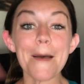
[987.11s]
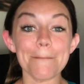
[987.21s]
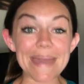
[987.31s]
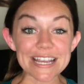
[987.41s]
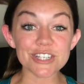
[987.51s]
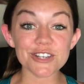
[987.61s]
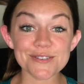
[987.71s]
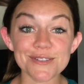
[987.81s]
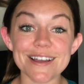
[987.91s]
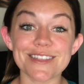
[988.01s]
make sure
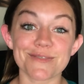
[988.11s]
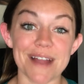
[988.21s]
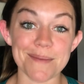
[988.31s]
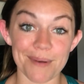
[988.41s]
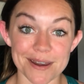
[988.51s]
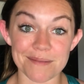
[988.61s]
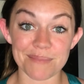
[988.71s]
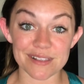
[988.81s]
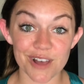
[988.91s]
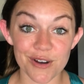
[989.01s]
you click the red button
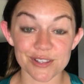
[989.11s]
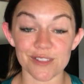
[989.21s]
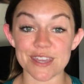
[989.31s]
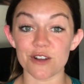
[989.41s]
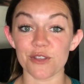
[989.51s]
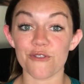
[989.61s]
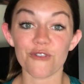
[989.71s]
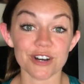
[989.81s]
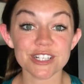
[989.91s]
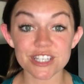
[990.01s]
below so that you're the
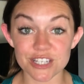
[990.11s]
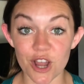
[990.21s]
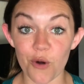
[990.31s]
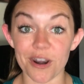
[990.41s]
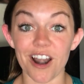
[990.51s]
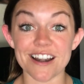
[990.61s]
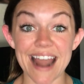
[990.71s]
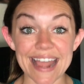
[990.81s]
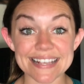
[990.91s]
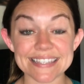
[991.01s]
first to know when our
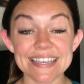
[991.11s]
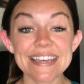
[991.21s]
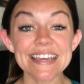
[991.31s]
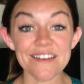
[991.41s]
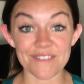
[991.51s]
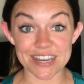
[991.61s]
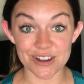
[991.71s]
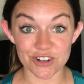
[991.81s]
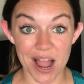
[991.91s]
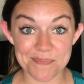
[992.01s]
next
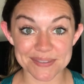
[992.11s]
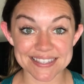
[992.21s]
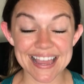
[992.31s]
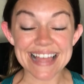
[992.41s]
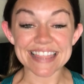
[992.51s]
video drops.